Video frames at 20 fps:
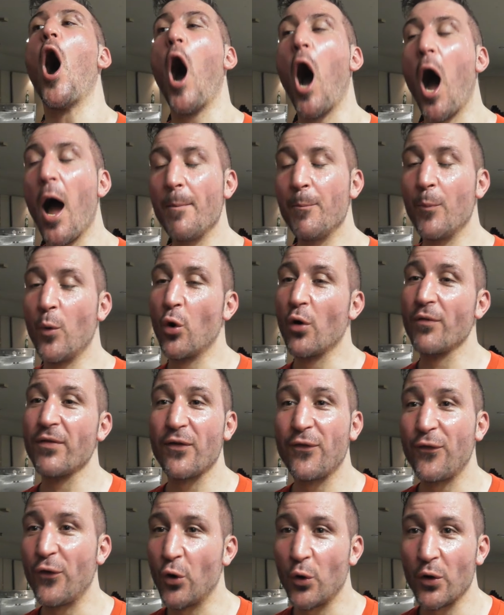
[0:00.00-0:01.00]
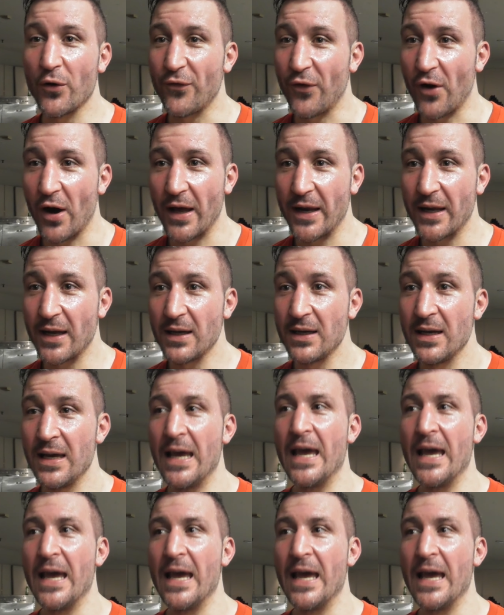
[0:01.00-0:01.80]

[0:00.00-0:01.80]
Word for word: I'm more of a forward fighter.